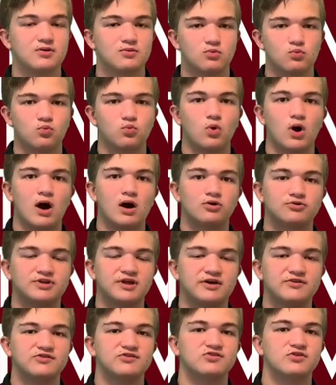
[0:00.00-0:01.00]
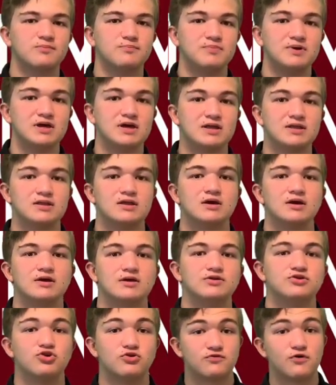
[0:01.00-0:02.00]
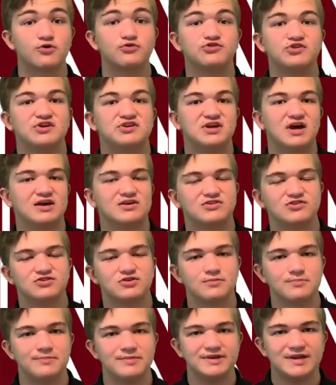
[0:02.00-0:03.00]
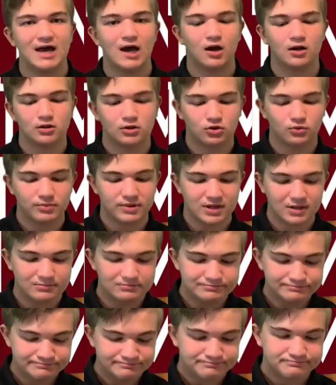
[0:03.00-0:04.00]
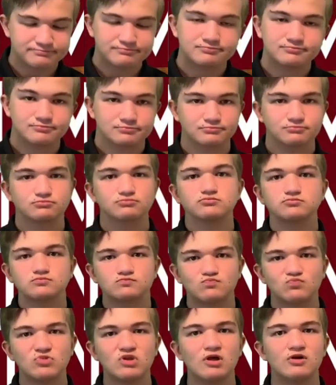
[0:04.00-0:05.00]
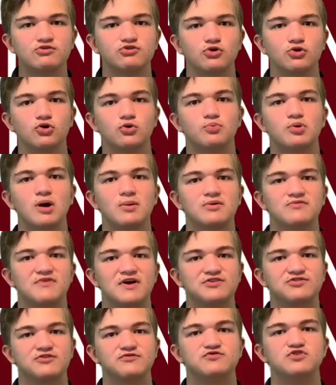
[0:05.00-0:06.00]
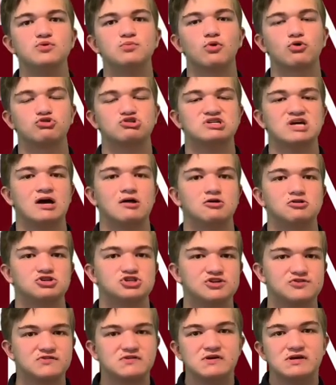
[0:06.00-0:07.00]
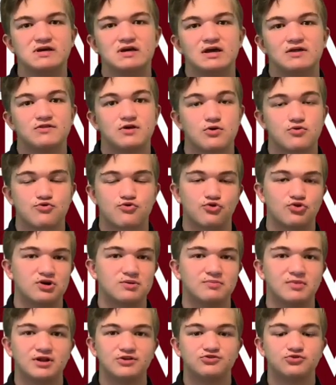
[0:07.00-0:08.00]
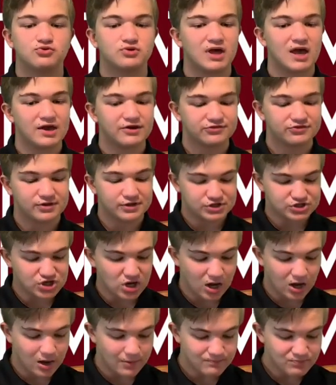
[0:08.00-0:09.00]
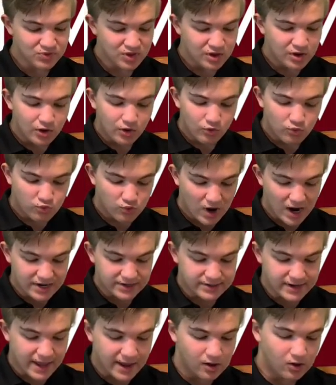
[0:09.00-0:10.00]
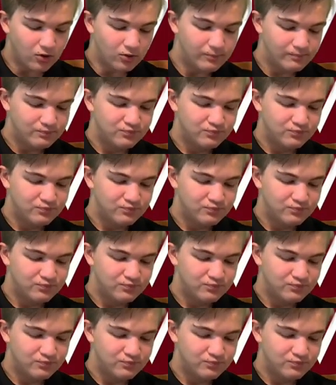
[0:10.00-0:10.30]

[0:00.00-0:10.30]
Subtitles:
while Texas have been, University of Texas has been down a little bit. So he'll probably face a few more challenges there recruiting, but he's doing an excellent job right now.